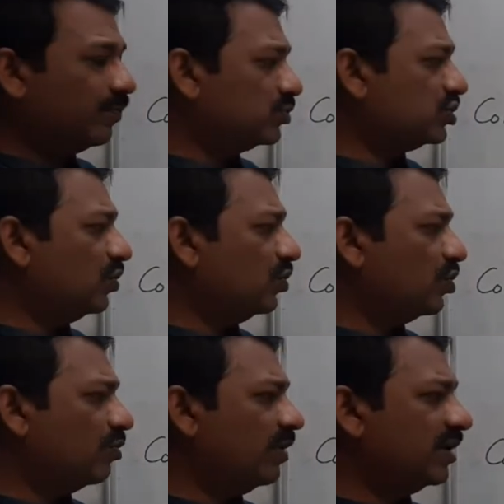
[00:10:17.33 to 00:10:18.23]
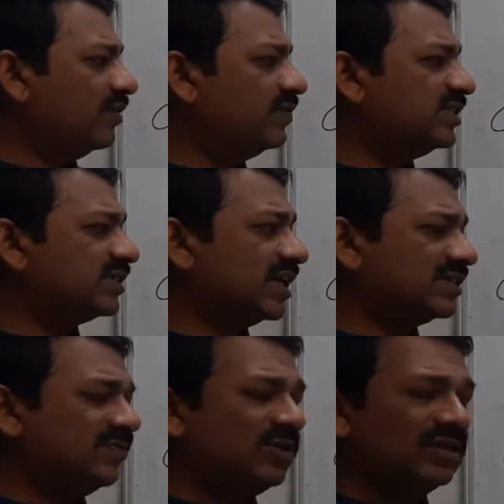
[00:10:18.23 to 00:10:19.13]
push down automaton which is
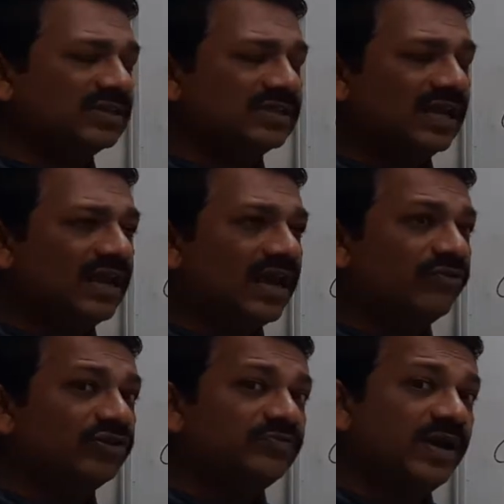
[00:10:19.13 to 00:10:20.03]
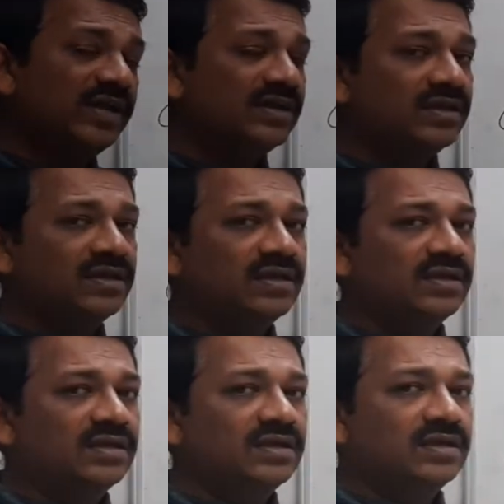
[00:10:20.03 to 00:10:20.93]
accepting the same language by
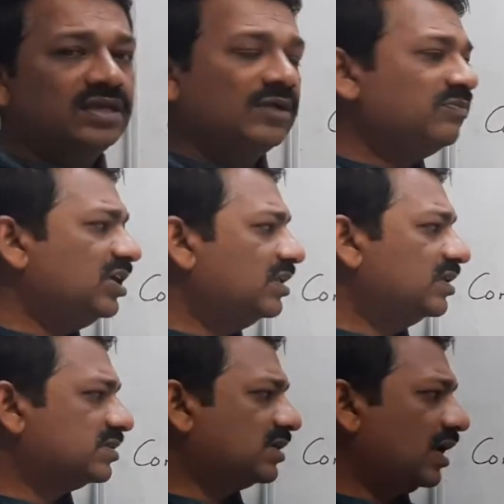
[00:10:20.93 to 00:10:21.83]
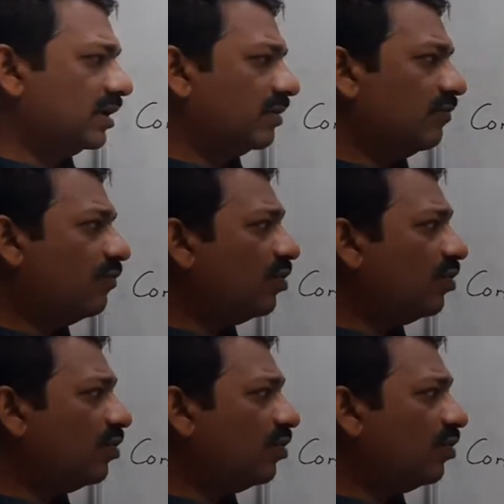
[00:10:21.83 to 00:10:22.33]
emptying the stack.